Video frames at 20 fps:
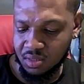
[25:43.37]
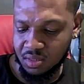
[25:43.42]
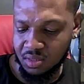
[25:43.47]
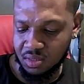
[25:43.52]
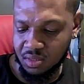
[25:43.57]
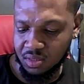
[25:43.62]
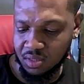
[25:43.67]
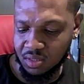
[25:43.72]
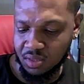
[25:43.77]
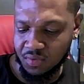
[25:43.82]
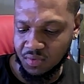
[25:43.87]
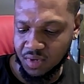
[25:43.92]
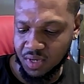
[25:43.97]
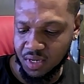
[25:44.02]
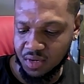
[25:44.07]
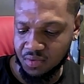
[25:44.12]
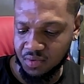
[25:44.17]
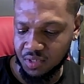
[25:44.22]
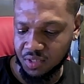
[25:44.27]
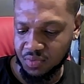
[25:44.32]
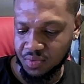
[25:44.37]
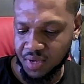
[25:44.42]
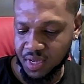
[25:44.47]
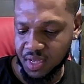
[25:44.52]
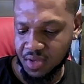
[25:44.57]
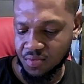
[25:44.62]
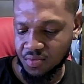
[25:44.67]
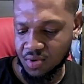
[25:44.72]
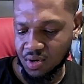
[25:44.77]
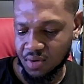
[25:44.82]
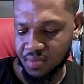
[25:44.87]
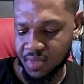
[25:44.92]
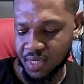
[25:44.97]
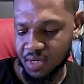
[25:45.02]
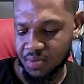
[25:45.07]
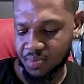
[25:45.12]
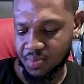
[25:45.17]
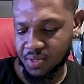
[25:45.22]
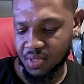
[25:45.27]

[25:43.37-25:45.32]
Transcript: So I wonder which way you want me to put